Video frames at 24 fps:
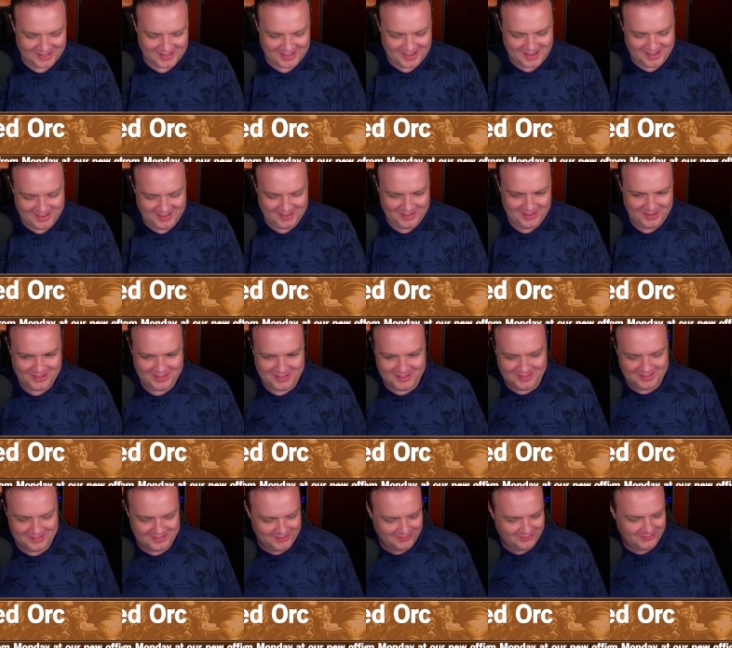Do
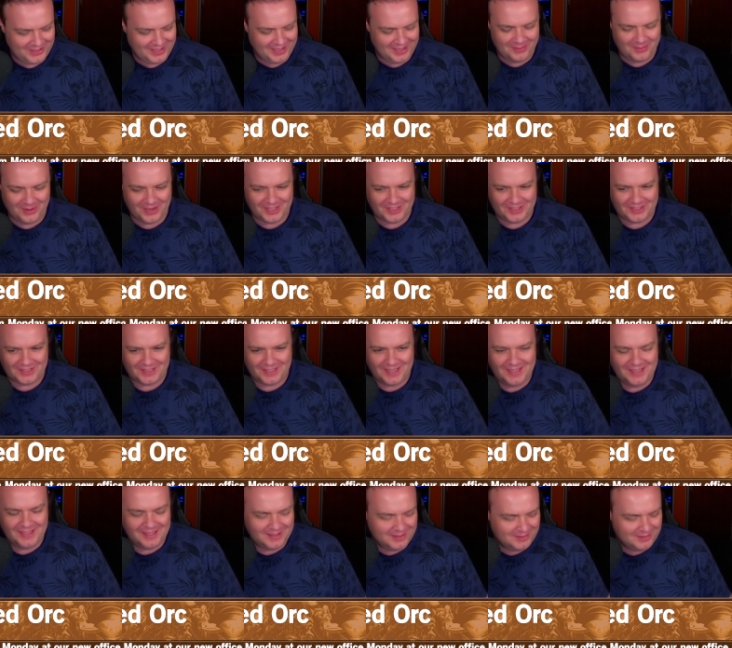you really want to
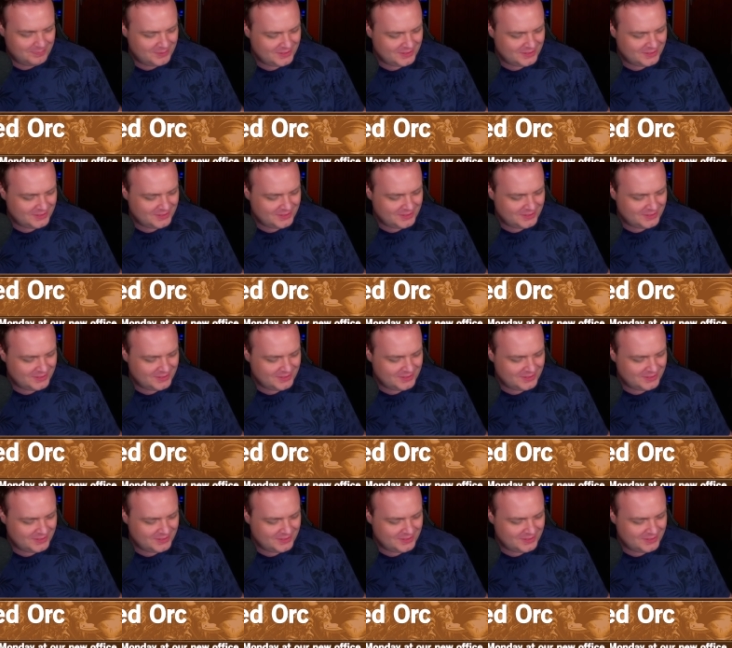see your